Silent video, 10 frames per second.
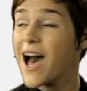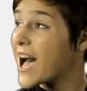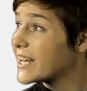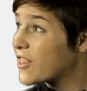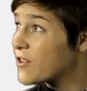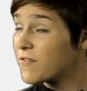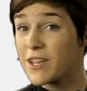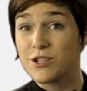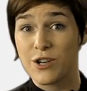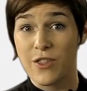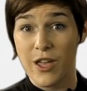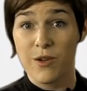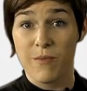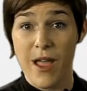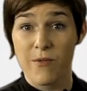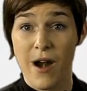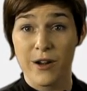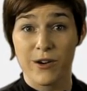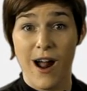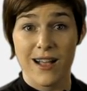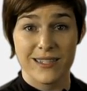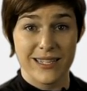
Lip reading: Another feature that you may run across